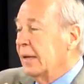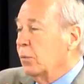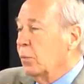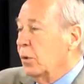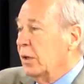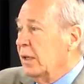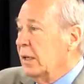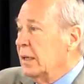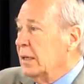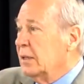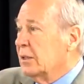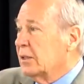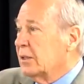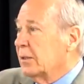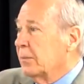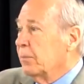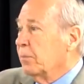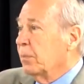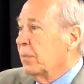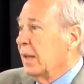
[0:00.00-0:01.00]
weeks,
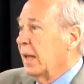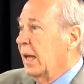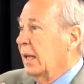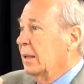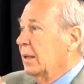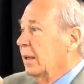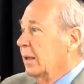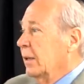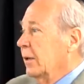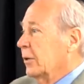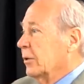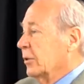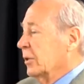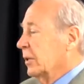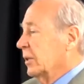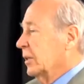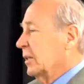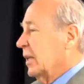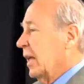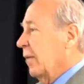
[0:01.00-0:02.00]
and then there's a
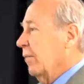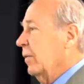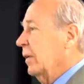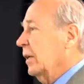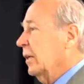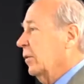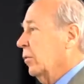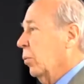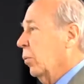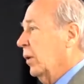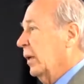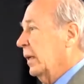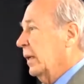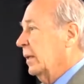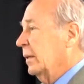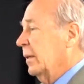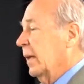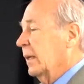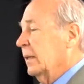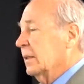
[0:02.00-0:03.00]
70th week
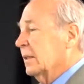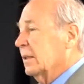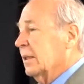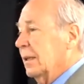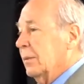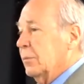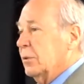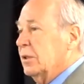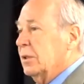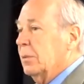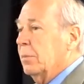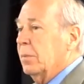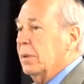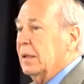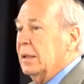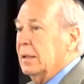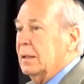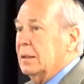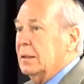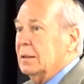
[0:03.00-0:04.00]
that seems to
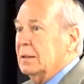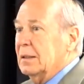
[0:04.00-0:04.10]
be